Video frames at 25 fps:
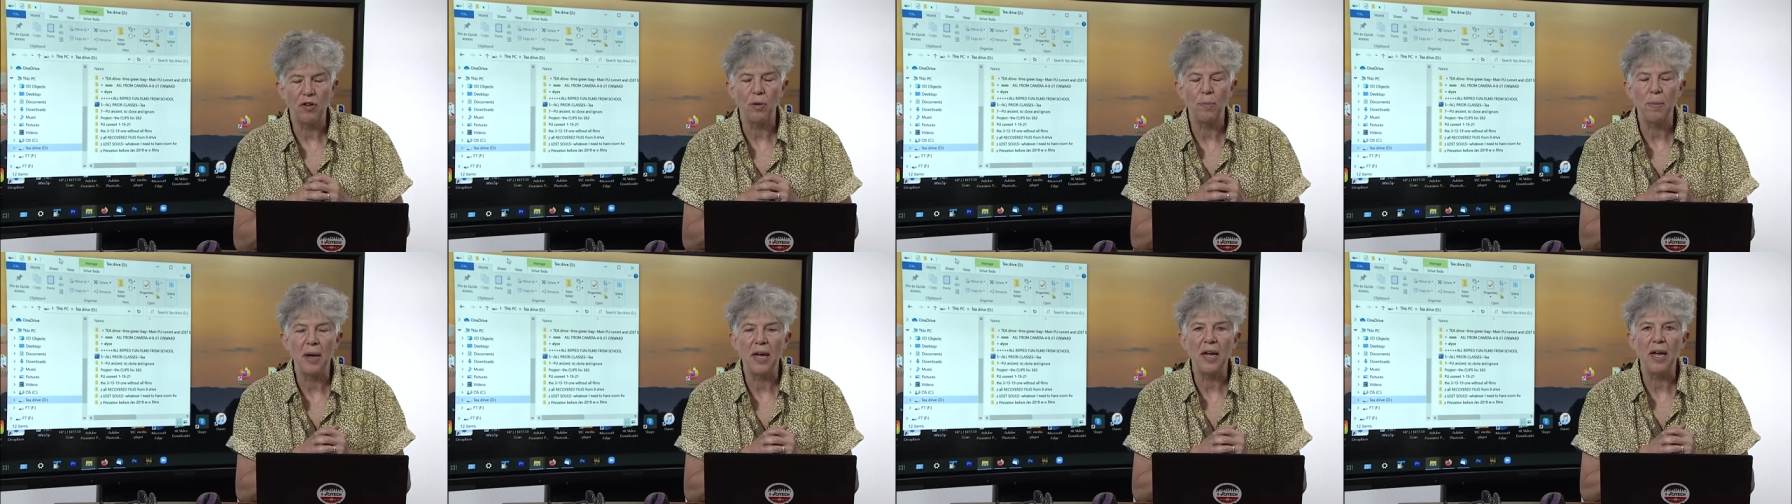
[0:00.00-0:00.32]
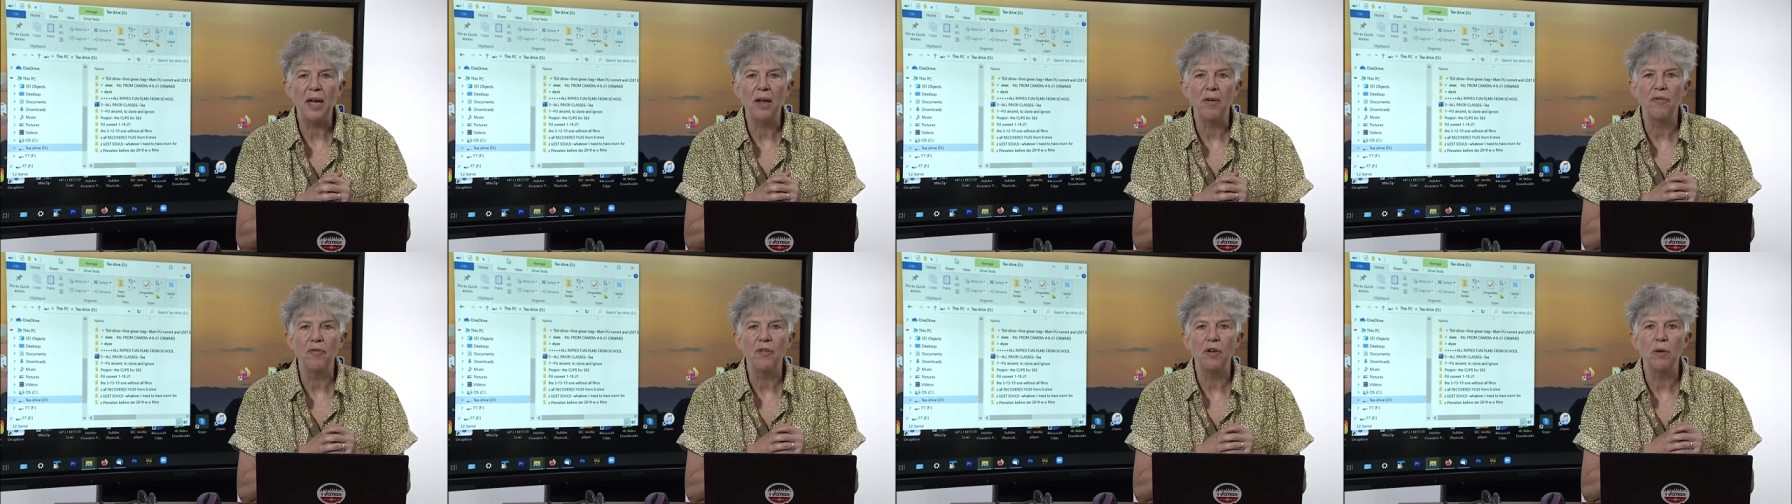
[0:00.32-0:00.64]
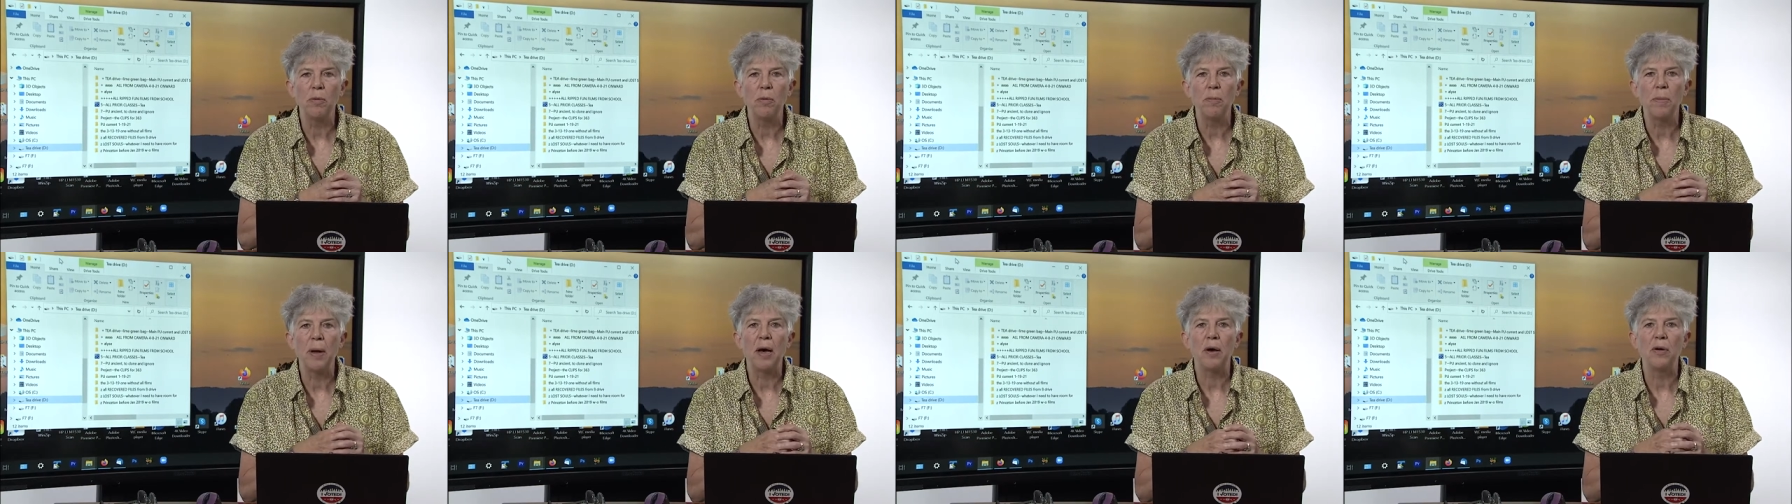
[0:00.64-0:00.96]
you're making a
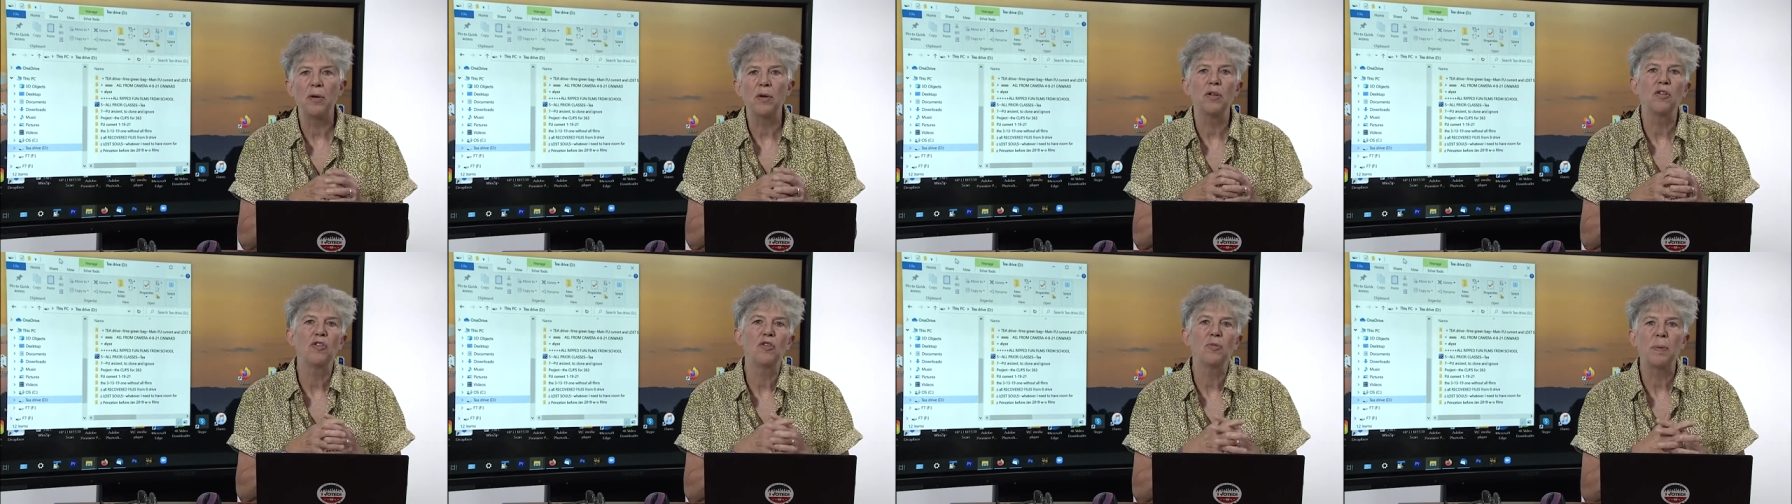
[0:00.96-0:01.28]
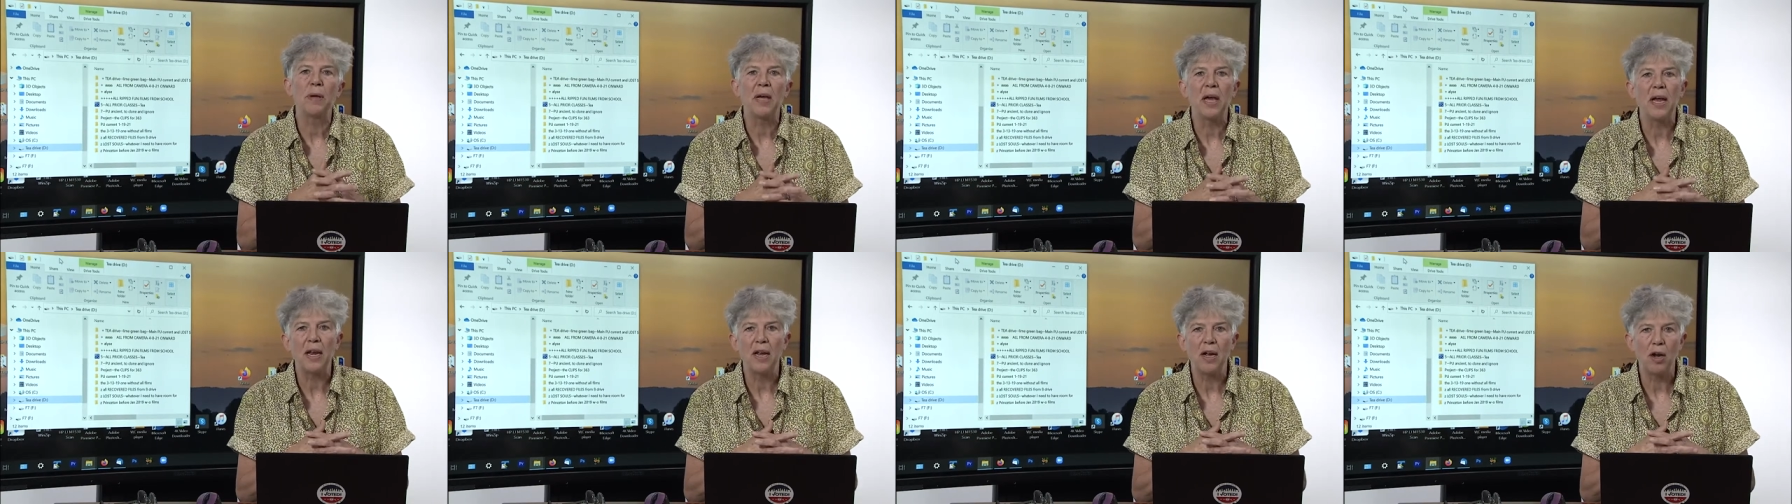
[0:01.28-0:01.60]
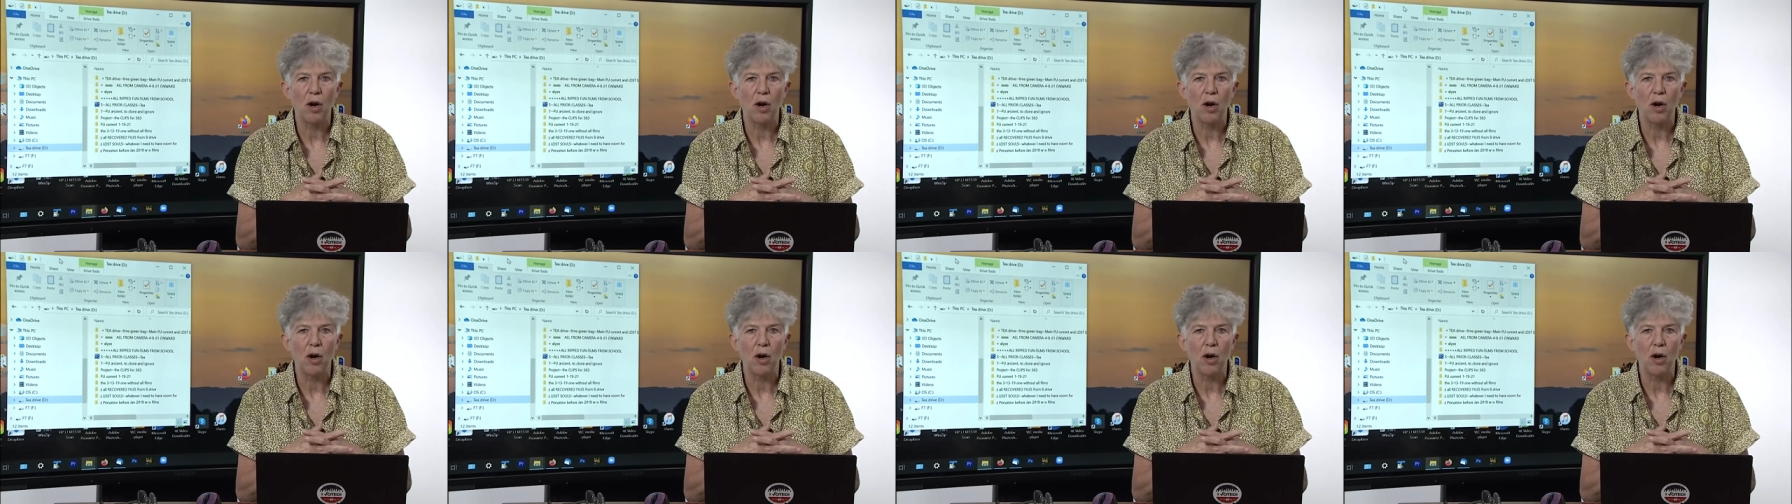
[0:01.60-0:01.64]
film about spaghetti